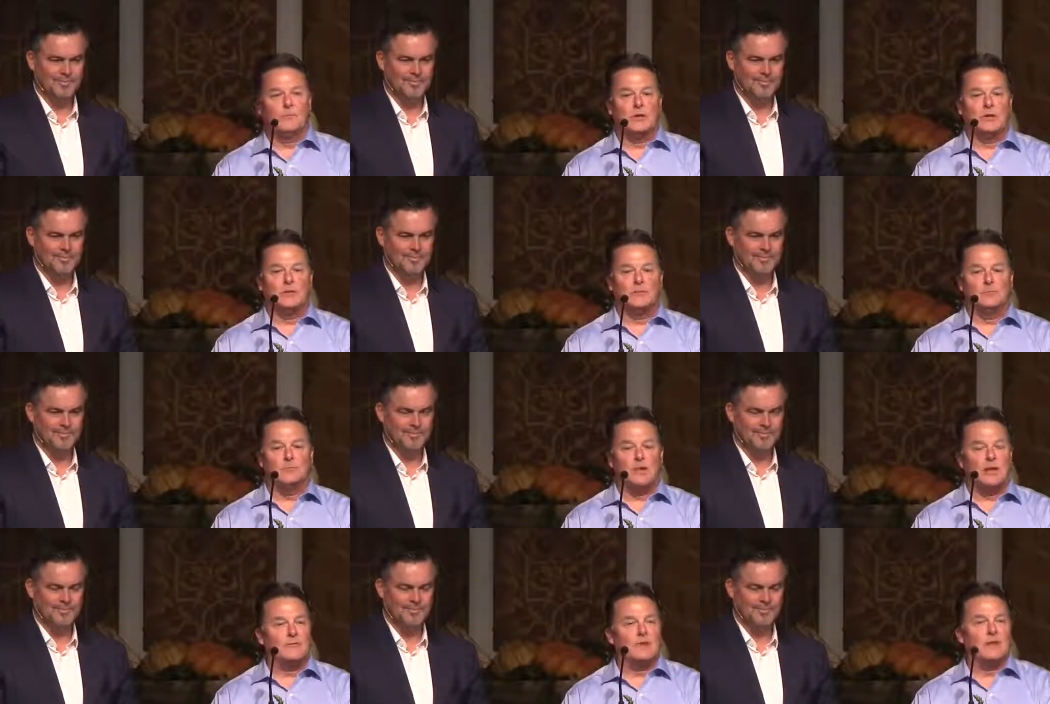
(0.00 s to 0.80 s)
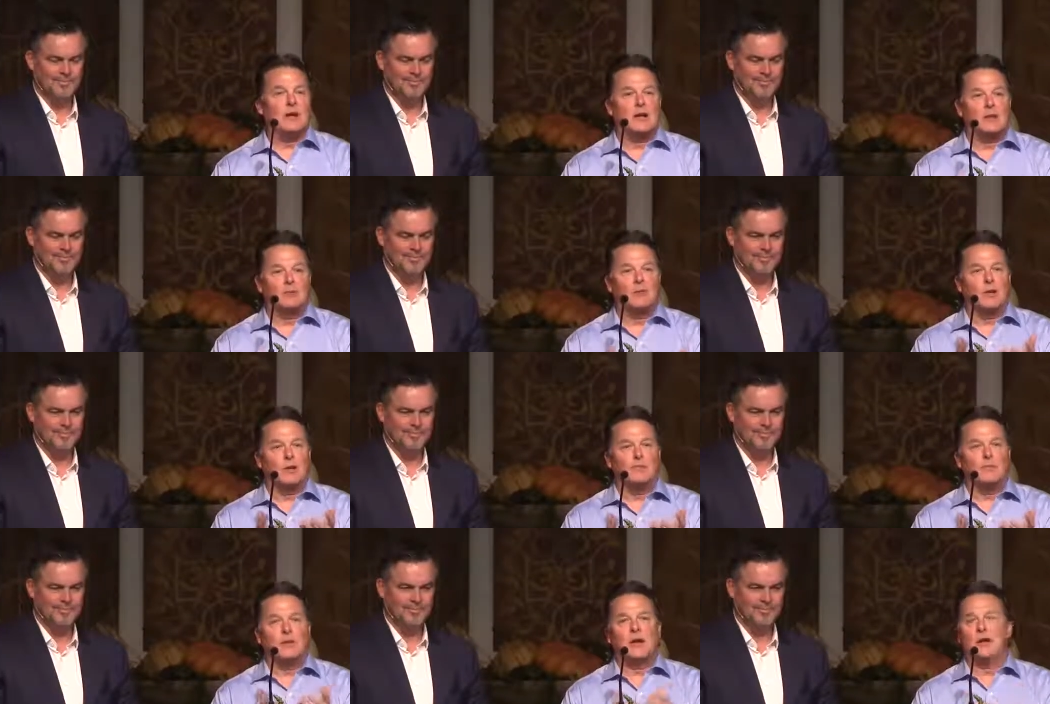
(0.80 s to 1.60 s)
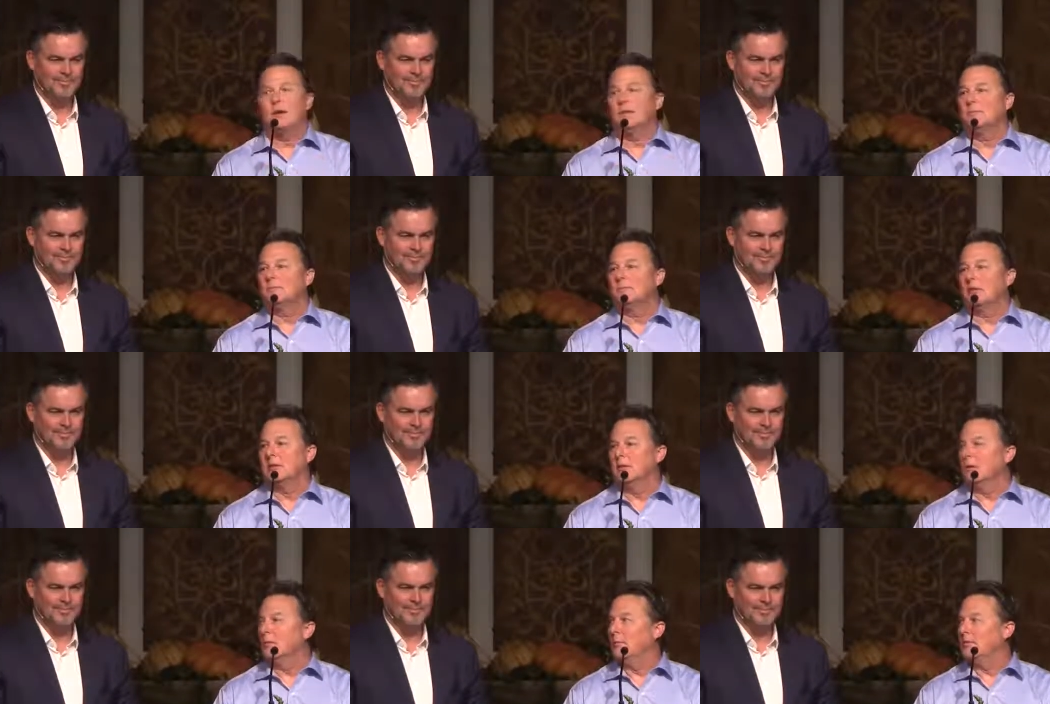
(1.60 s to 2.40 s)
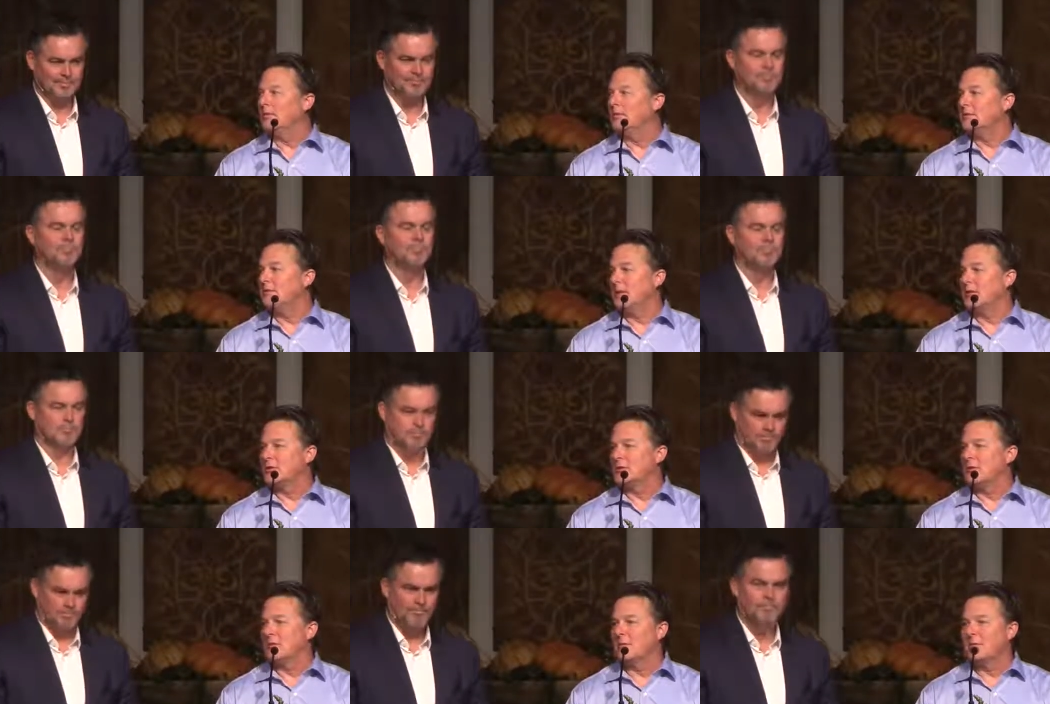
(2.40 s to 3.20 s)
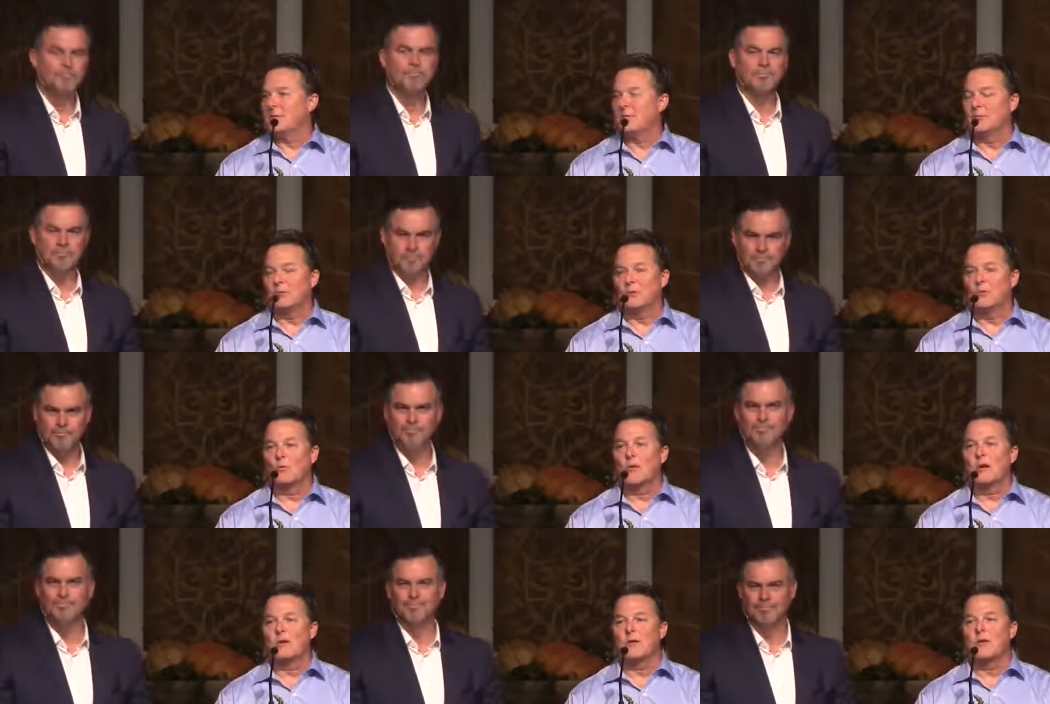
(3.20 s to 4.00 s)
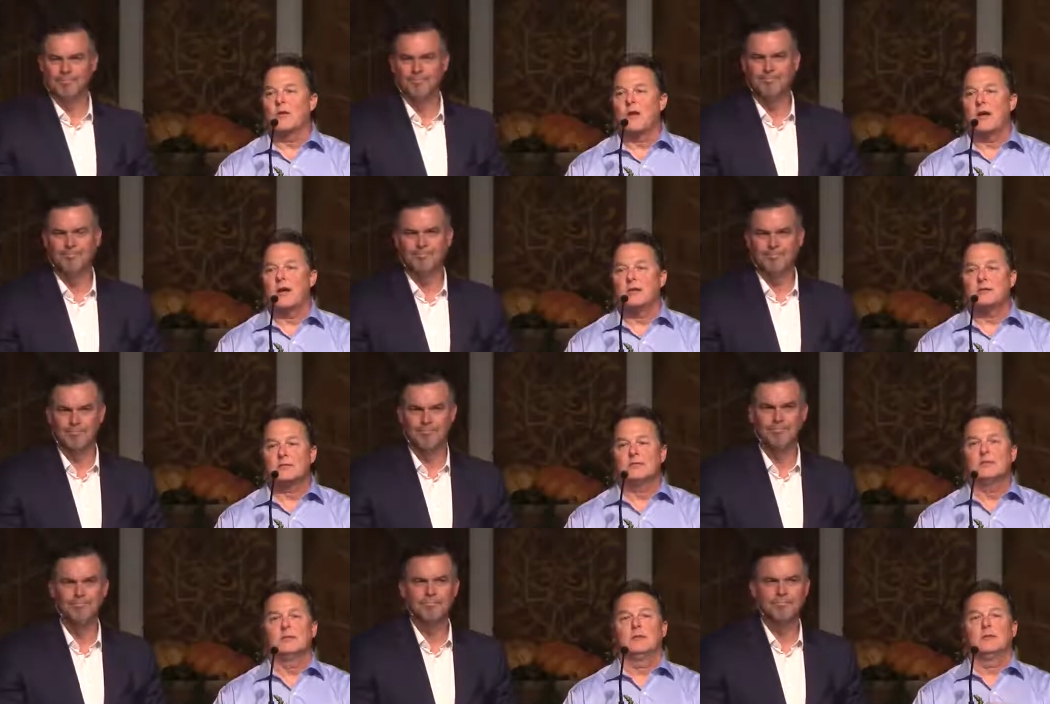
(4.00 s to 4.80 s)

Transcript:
Speaker 1: um, we have to kind of bring it back up a little bit to make sure that people are aware that